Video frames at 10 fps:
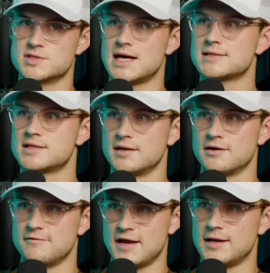that to their
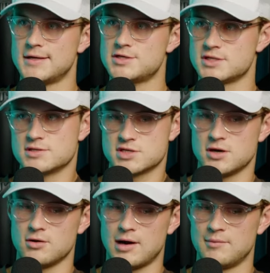advantage. And
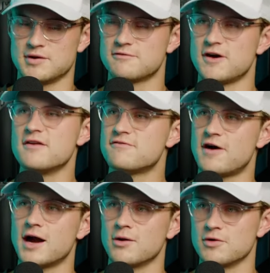so I'm going to fight
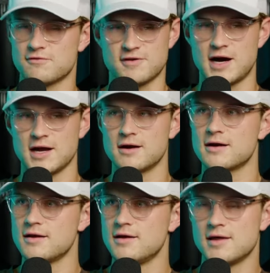fire with fire.
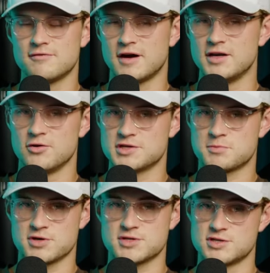And if I know this
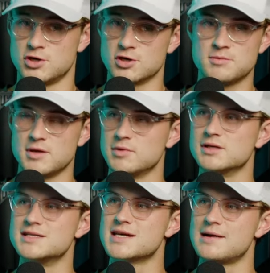person has hooked me a
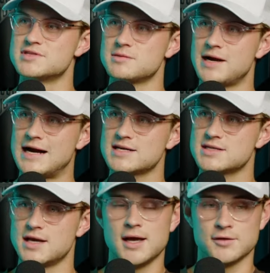million times in the past
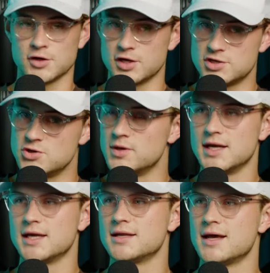and they're going to do it
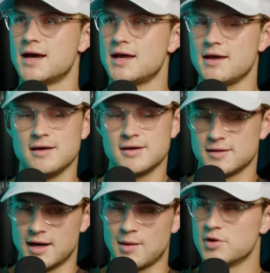again today,
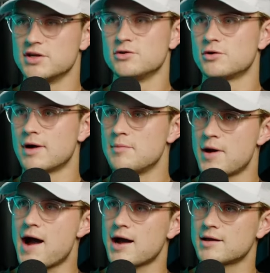then I'm going to do it right
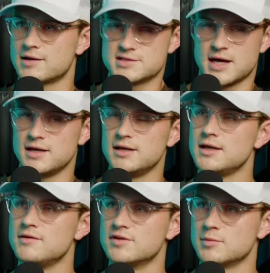back because I need to
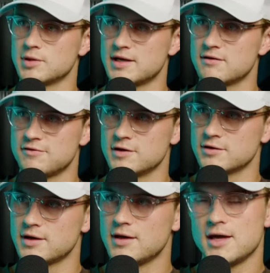even the playing
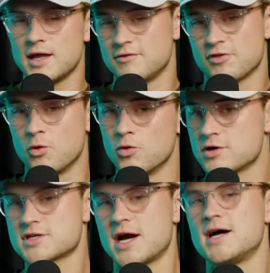field. And if the
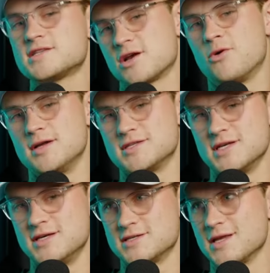worst consequence
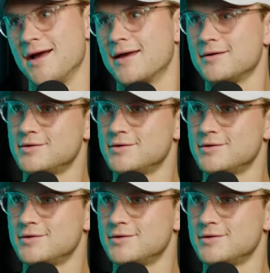is like